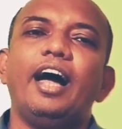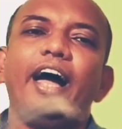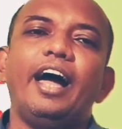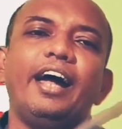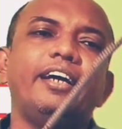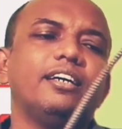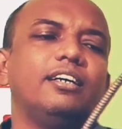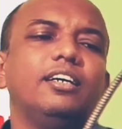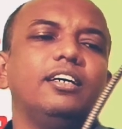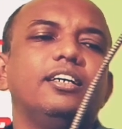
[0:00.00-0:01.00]
and
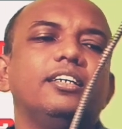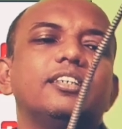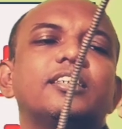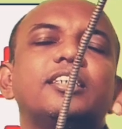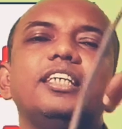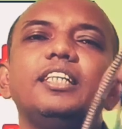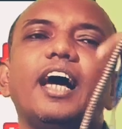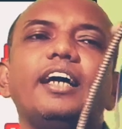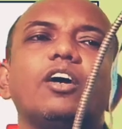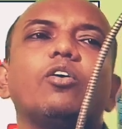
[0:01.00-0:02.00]
see
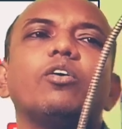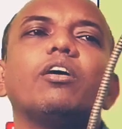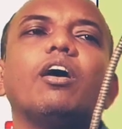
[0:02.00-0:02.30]
that